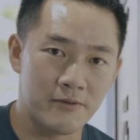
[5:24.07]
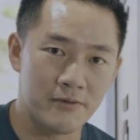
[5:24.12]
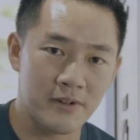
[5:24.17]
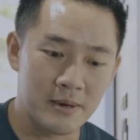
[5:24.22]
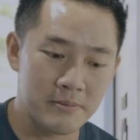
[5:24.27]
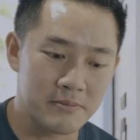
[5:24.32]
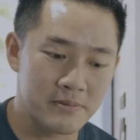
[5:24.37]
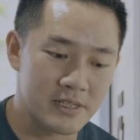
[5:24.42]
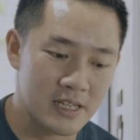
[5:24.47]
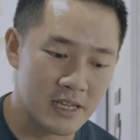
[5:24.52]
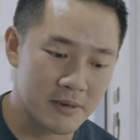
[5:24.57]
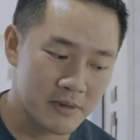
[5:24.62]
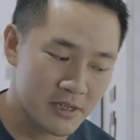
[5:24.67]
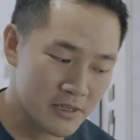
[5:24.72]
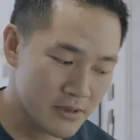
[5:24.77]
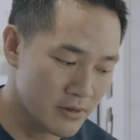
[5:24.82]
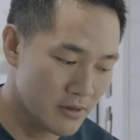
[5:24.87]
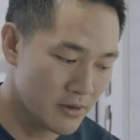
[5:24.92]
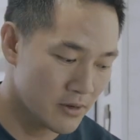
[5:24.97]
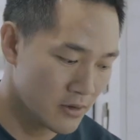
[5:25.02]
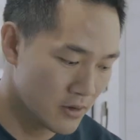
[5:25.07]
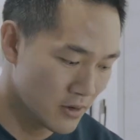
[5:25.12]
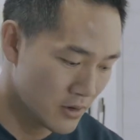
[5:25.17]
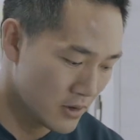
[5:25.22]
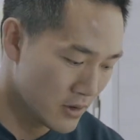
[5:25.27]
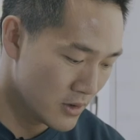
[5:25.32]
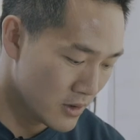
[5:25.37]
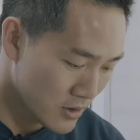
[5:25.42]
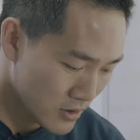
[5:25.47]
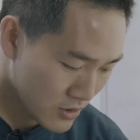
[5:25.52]
farm salmon
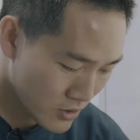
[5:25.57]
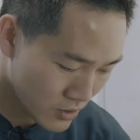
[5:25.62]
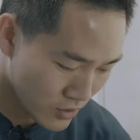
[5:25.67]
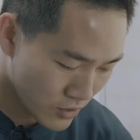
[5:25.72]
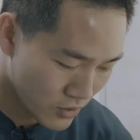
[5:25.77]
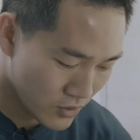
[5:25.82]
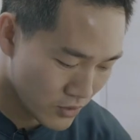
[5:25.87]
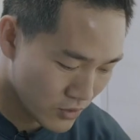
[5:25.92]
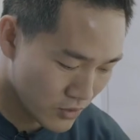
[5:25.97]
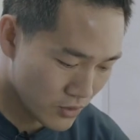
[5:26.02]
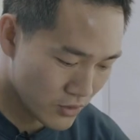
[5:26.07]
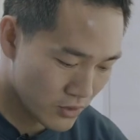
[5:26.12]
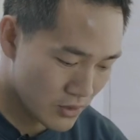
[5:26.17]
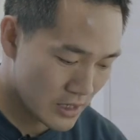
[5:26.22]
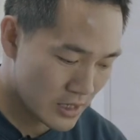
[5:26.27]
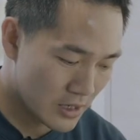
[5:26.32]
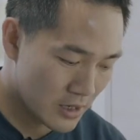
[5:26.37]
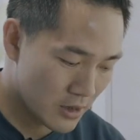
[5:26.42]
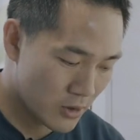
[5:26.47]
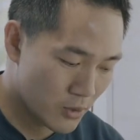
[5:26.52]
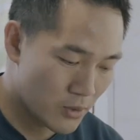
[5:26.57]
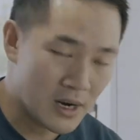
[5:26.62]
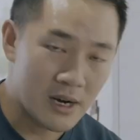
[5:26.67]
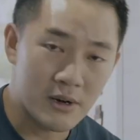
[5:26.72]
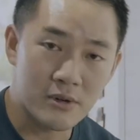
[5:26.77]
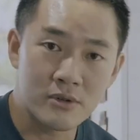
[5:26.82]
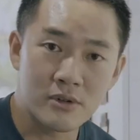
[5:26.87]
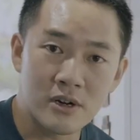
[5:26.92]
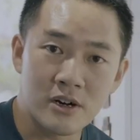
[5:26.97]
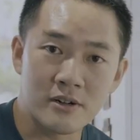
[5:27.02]
to
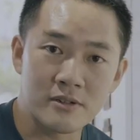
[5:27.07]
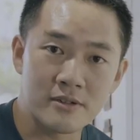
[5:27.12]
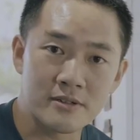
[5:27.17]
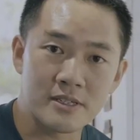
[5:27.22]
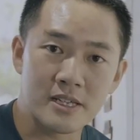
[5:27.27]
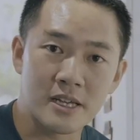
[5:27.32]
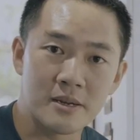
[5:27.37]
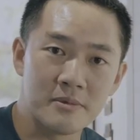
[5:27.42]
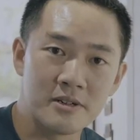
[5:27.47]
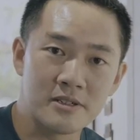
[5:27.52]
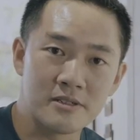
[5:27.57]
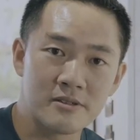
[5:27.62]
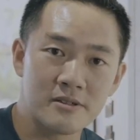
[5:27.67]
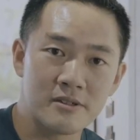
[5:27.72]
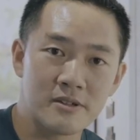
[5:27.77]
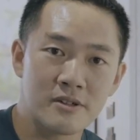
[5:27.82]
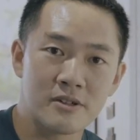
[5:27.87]
wild caught salmon,